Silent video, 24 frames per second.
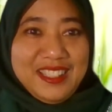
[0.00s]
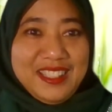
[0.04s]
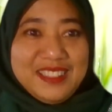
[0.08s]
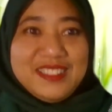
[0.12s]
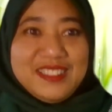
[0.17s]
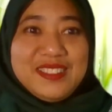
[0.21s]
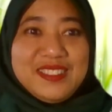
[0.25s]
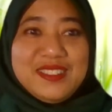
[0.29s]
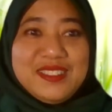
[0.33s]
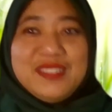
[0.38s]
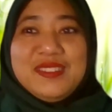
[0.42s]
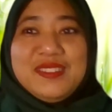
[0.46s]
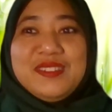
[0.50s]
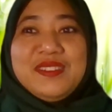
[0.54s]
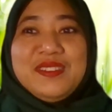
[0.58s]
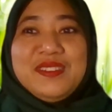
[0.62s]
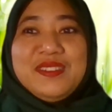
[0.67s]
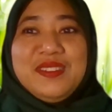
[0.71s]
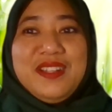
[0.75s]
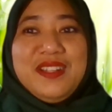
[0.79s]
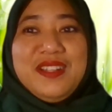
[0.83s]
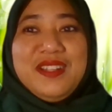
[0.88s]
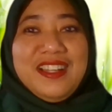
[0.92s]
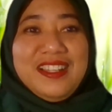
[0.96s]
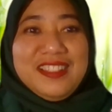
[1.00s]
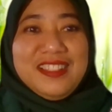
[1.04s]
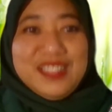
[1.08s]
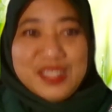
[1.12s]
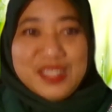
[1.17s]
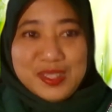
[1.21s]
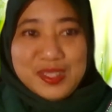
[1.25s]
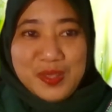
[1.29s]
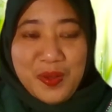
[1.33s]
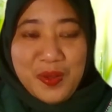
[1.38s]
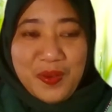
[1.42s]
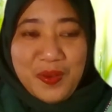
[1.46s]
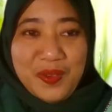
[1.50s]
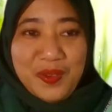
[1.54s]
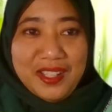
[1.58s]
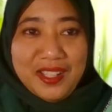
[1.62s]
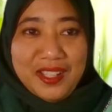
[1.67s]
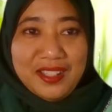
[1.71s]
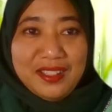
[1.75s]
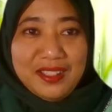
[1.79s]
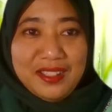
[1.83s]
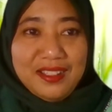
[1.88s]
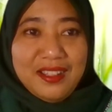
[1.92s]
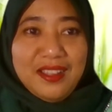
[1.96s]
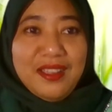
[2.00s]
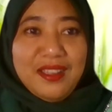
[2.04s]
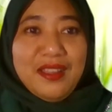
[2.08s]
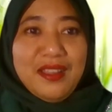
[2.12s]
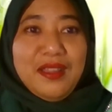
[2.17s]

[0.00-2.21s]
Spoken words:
into the soil